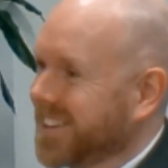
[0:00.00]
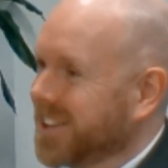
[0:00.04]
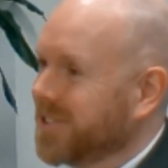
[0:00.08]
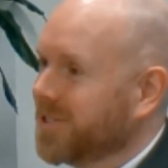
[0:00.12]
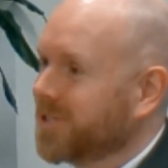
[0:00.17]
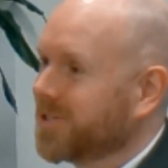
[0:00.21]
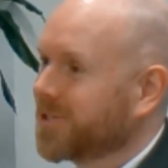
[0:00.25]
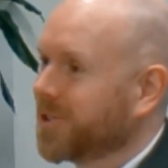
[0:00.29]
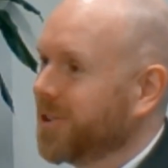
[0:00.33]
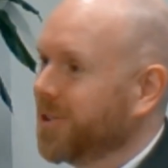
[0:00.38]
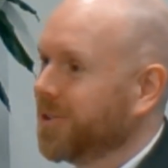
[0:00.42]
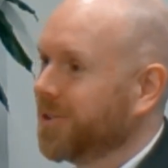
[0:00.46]

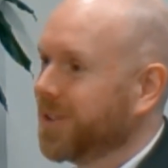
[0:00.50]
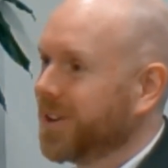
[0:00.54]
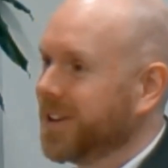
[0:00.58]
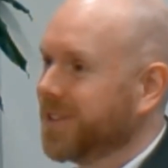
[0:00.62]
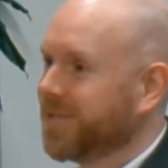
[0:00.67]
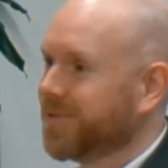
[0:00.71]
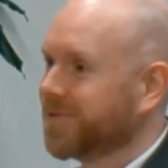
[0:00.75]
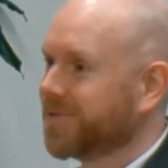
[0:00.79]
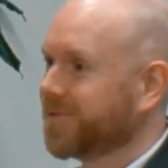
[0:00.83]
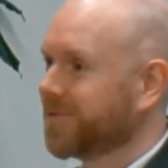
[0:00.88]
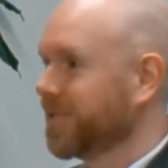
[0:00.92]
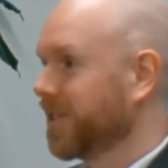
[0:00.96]
So
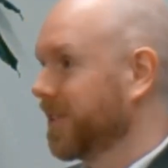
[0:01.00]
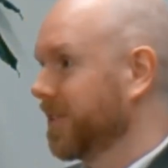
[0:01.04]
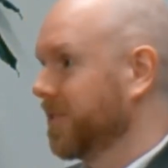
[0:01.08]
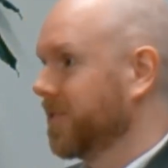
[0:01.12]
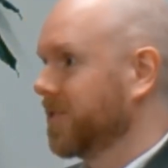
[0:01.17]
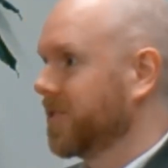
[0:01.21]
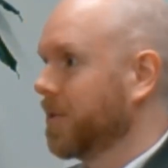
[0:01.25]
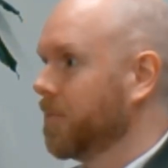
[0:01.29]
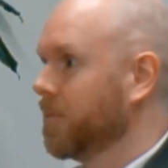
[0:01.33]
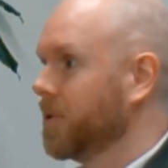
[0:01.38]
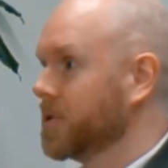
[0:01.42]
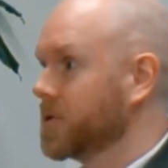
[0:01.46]
if
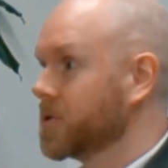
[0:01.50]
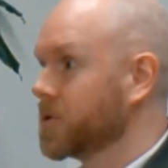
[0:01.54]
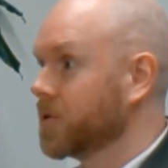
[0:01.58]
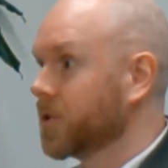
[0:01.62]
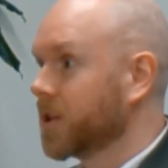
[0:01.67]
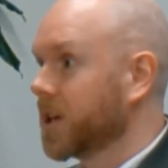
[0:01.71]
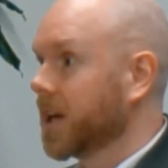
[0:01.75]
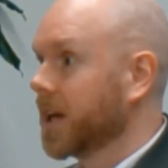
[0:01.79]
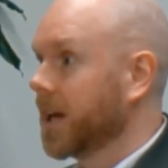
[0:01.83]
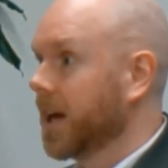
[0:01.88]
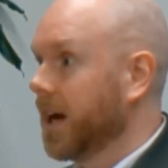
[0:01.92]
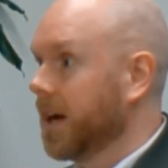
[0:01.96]
someone's
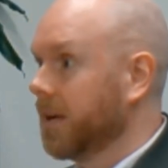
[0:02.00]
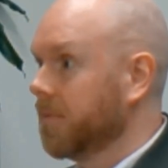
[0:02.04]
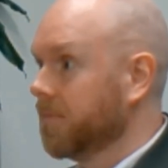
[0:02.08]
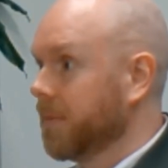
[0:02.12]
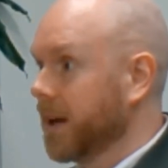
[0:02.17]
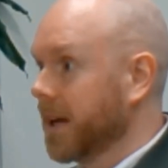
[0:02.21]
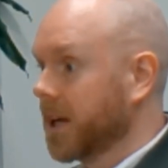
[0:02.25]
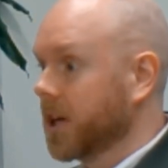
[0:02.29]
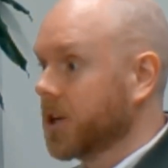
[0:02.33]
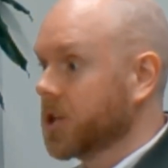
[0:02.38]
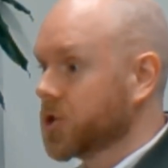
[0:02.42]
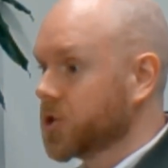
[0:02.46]
looking at
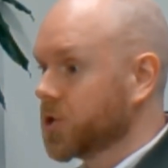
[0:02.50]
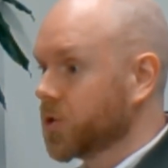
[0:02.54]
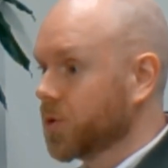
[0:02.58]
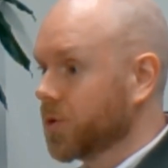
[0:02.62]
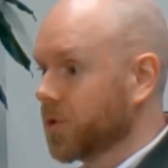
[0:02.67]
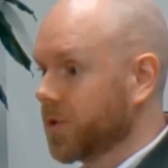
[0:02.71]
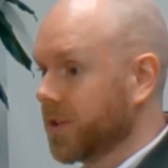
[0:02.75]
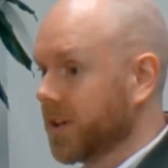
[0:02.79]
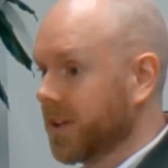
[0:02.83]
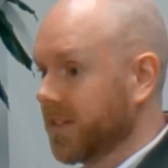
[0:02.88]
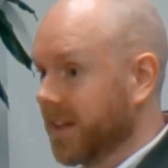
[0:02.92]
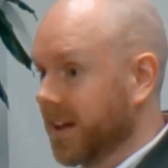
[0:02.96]
making
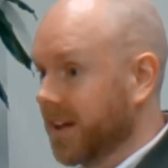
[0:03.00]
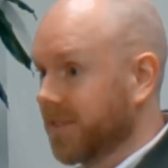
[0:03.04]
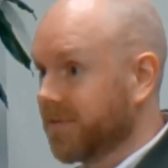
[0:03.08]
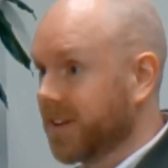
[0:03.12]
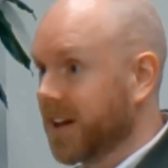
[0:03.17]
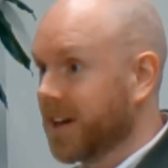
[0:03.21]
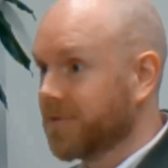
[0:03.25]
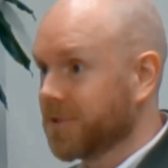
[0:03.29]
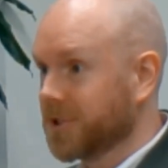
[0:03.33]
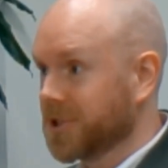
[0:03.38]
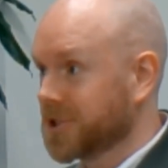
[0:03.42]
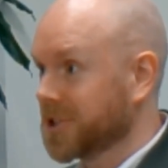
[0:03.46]
sure that their
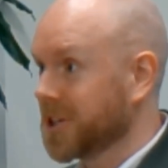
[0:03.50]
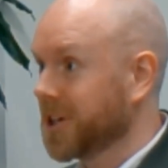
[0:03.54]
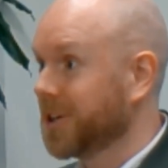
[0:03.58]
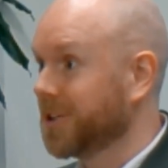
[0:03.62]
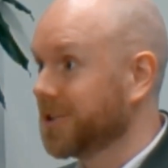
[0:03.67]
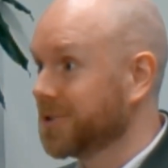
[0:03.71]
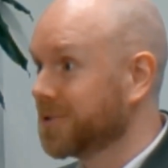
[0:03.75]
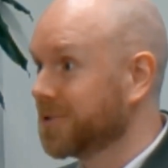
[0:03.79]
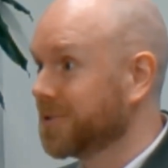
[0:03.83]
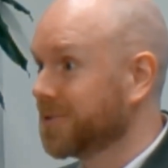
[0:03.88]
favourite child